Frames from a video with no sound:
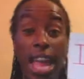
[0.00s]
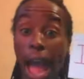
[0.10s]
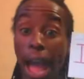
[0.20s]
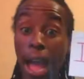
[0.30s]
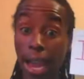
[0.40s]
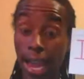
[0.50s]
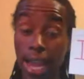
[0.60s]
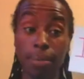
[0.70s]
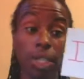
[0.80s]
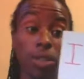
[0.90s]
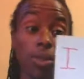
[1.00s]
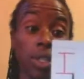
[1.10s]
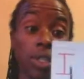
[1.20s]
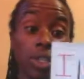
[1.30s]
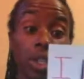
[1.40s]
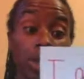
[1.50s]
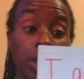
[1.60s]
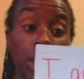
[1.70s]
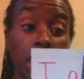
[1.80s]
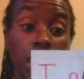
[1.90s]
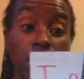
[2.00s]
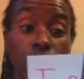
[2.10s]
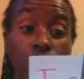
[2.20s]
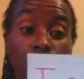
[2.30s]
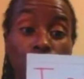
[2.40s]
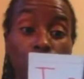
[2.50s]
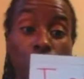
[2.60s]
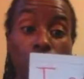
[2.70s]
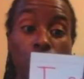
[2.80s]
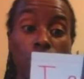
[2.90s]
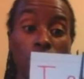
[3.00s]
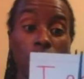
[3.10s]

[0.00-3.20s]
I am is going to turn into,